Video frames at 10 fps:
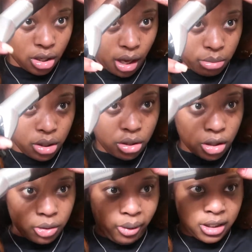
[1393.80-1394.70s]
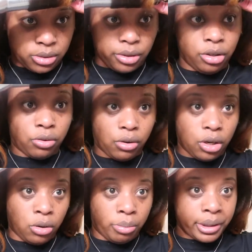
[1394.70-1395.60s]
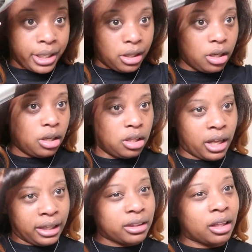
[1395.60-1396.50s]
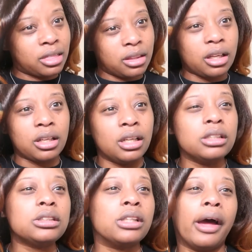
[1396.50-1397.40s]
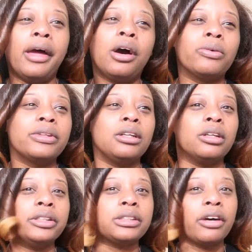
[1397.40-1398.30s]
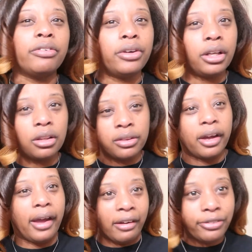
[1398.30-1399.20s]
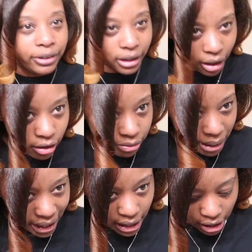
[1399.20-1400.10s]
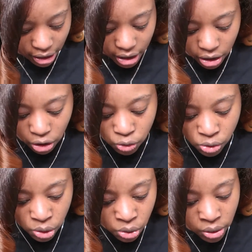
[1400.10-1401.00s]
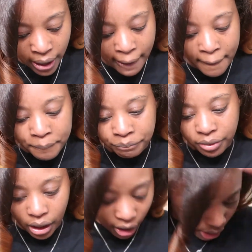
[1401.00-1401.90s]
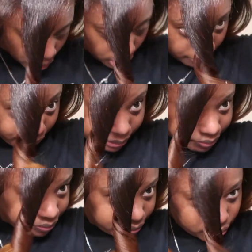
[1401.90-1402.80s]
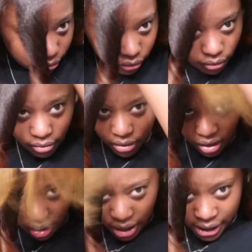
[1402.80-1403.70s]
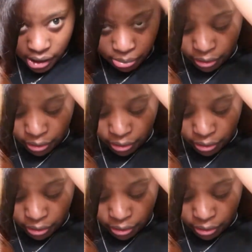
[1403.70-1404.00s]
I mean, it always would grow, but like the thickness, the healthiness of it, the everything of my hair, it grew in it. And it